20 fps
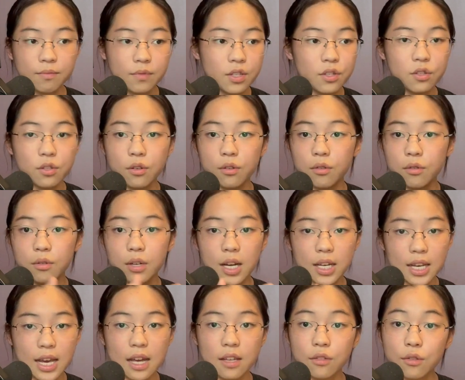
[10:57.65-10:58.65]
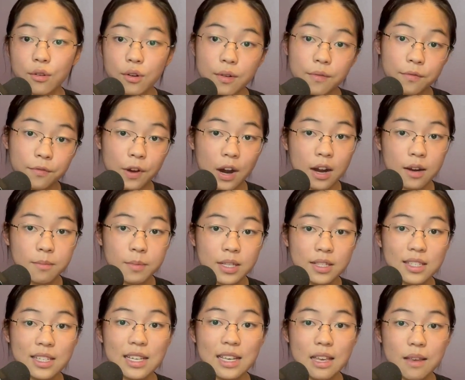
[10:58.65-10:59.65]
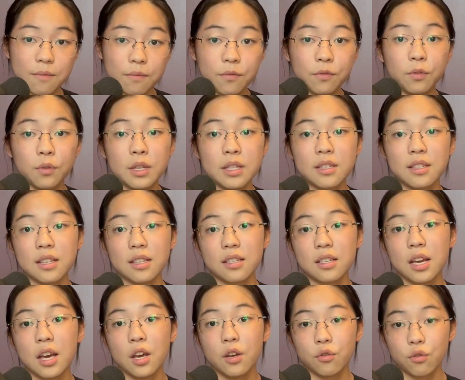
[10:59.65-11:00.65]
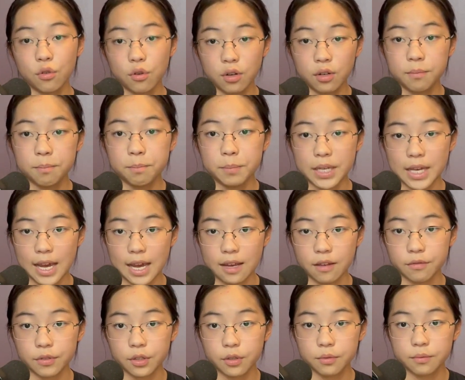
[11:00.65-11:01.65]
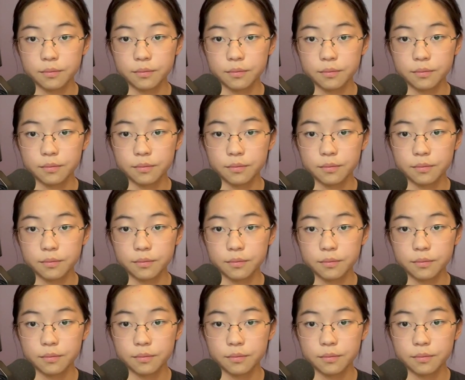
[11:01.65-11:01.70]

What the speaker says: So again, your environment influences your behavior.